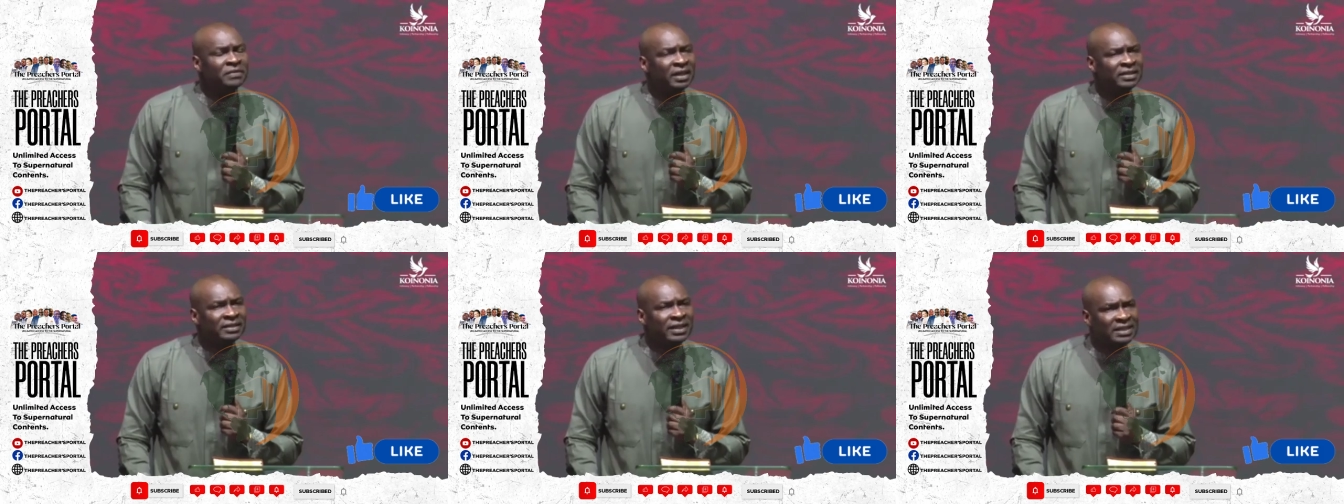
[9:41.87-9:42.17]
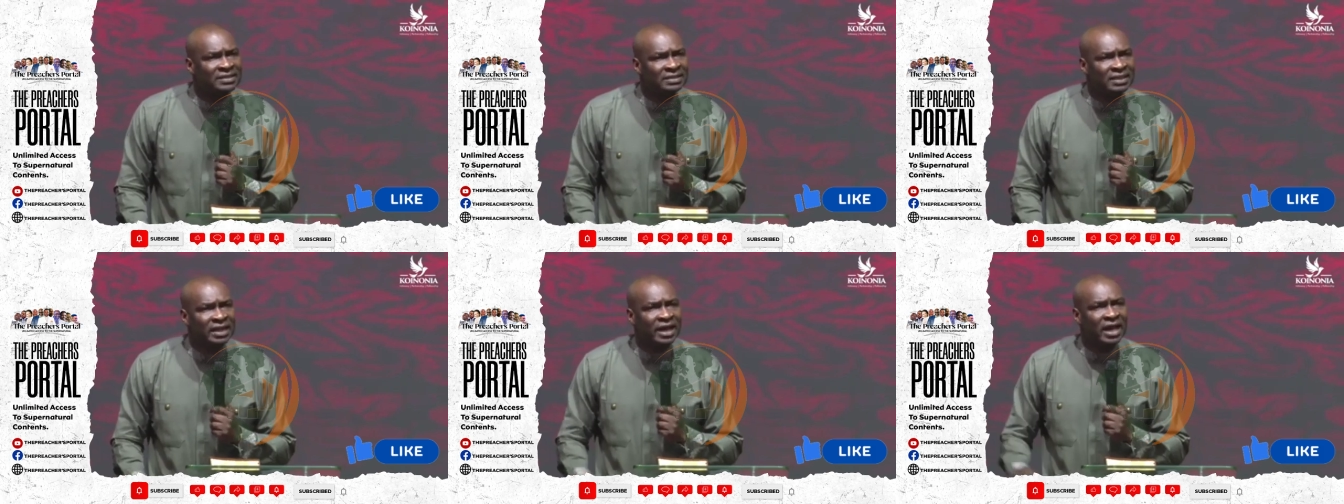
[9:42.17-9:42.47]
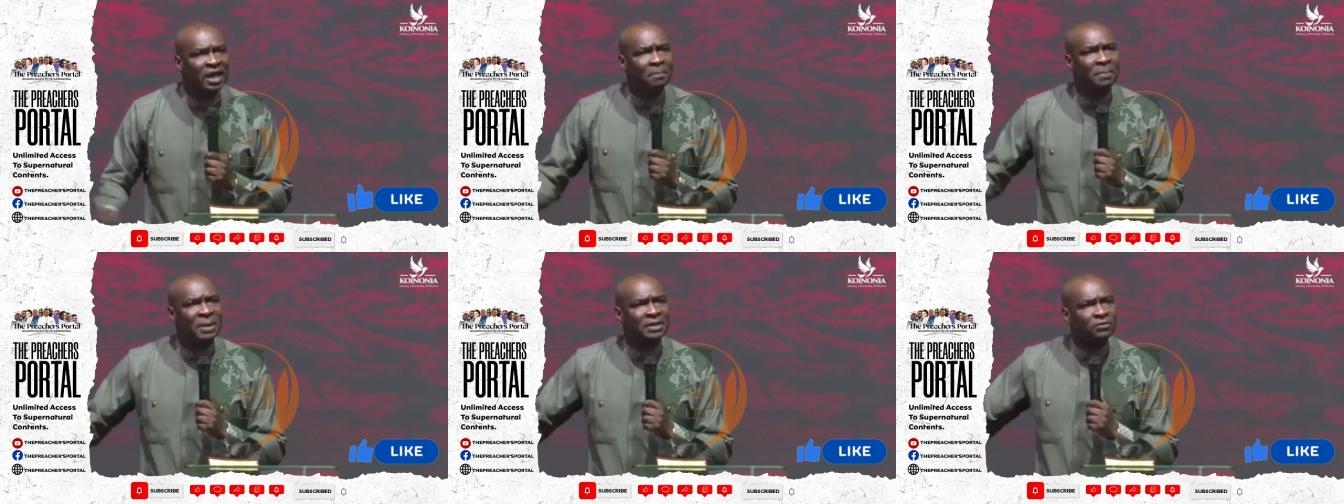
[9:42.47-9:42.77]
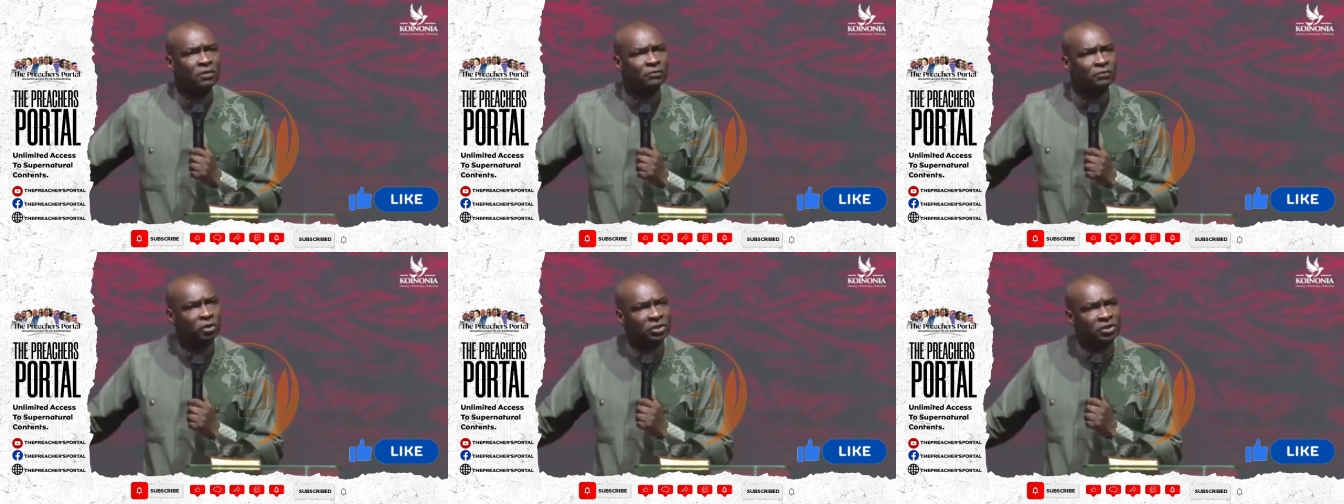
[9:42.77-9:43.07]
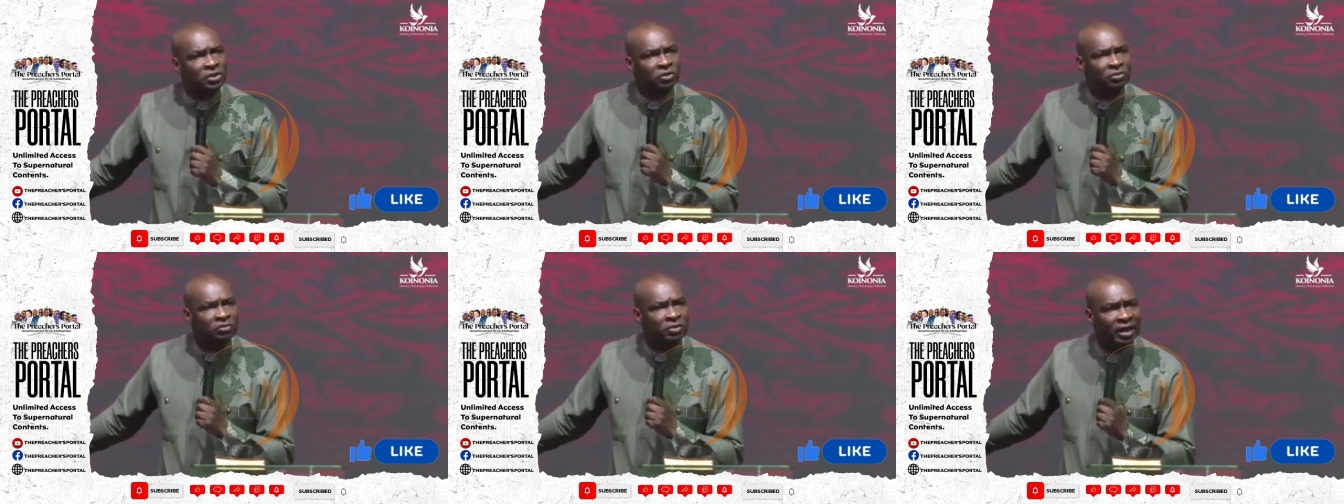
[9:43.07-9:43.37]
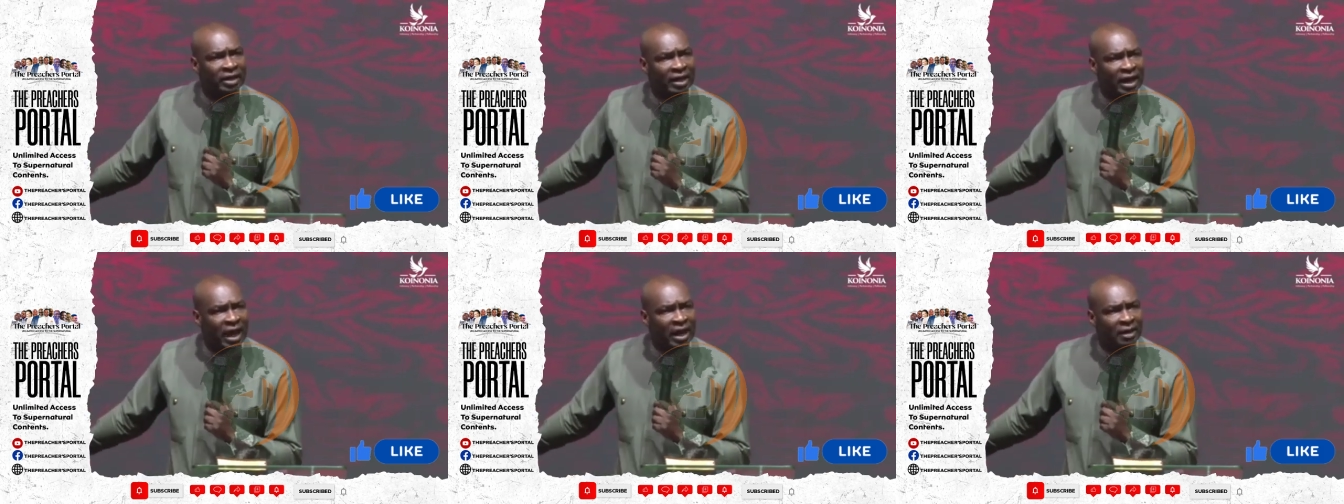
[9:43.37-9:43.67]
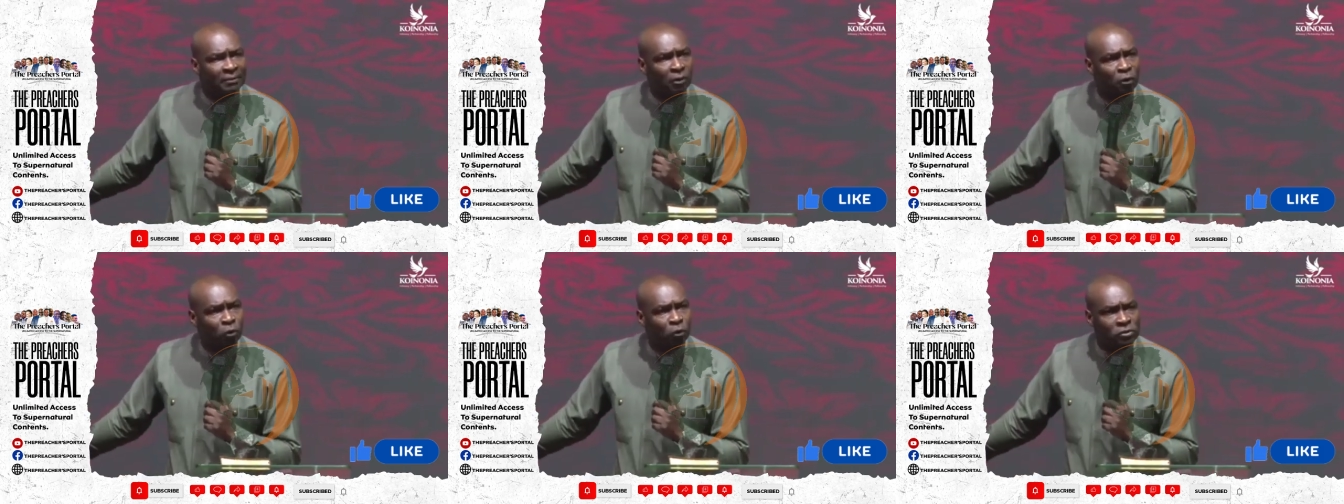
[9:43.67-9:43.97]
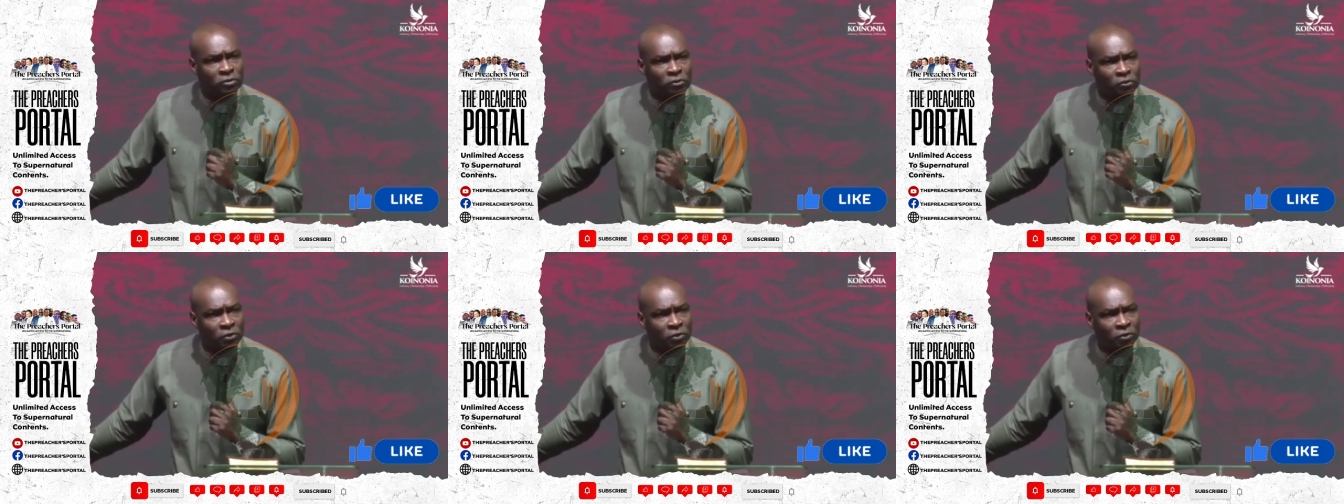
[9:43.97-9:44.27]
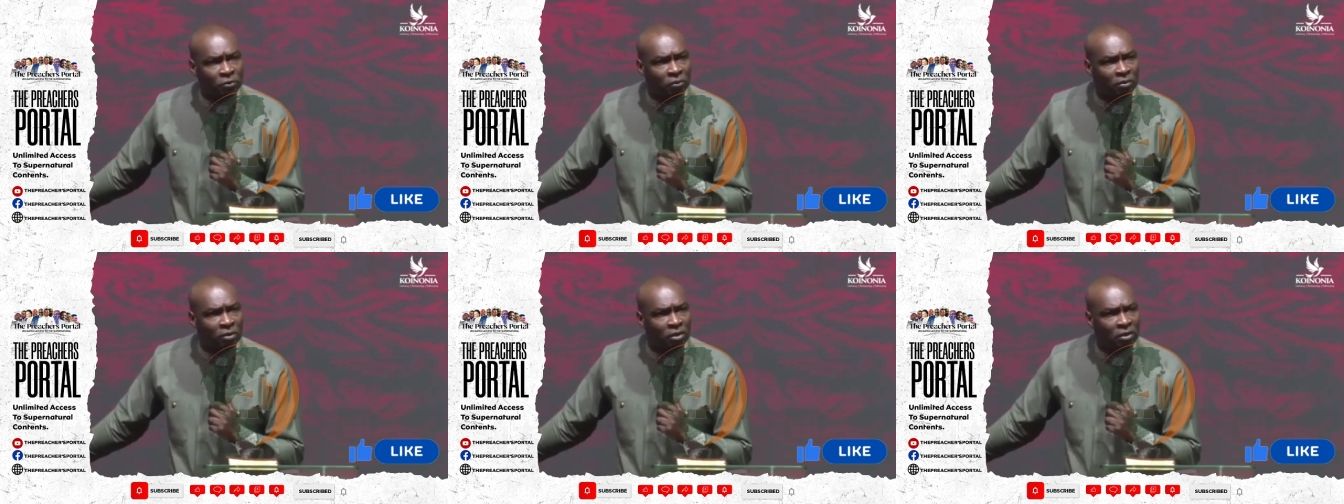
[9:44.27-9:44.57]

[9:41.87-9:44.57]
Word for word: destiny helpers of your children are close to you